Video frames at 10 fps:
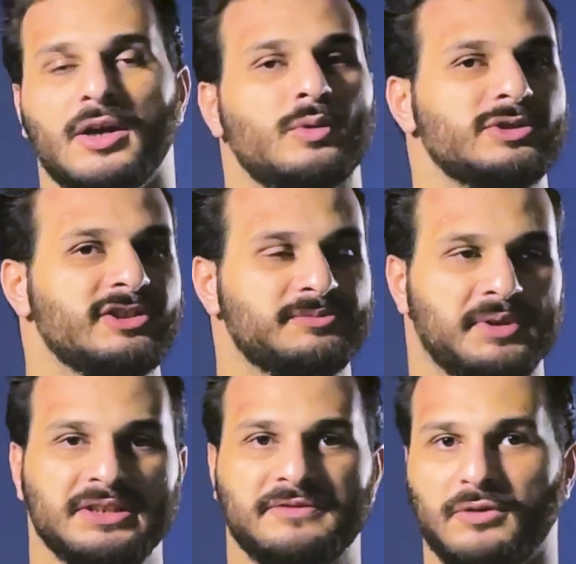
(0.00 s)
which is
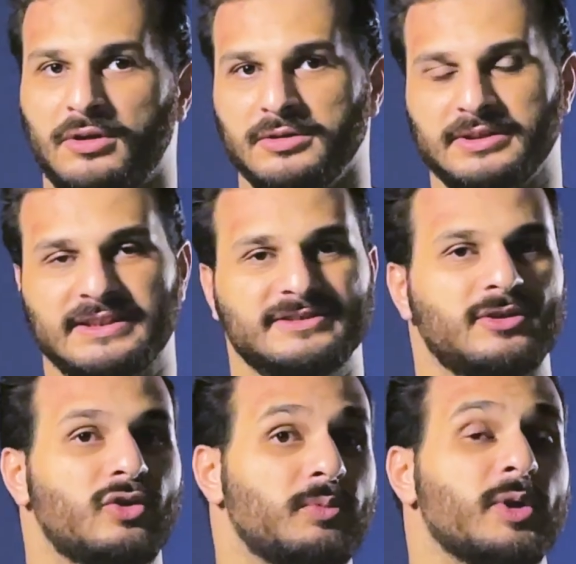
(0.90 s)
by default is
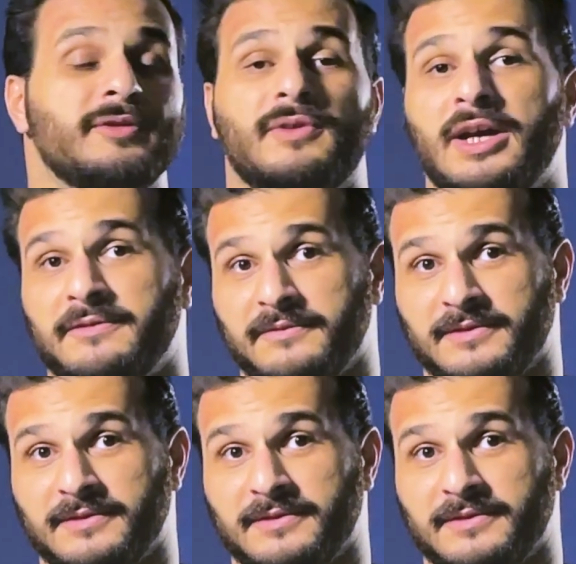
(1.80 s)
0.5.